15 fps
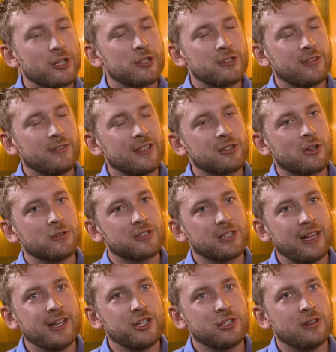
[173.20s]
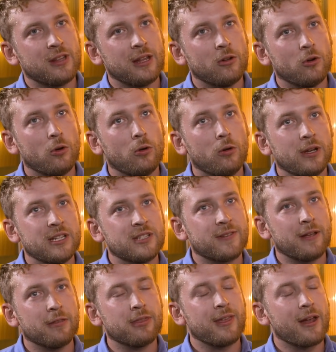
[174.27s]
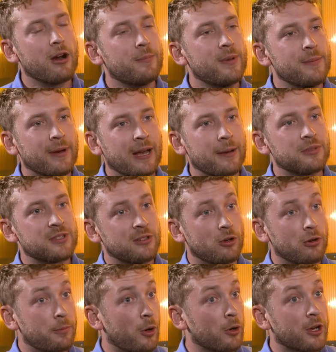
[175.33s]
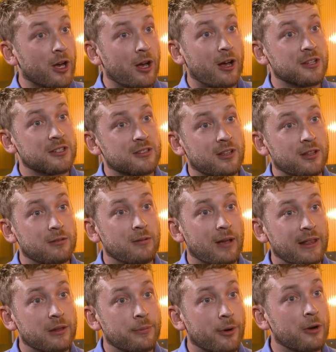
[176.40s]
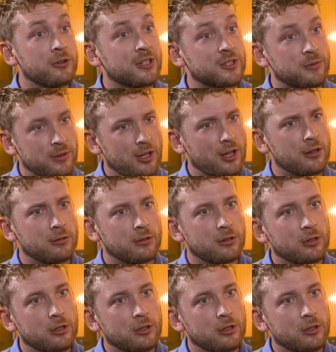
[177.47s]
So do you think there's consolation then, or he's found therapy perhaps in your podcast and, and the process with you?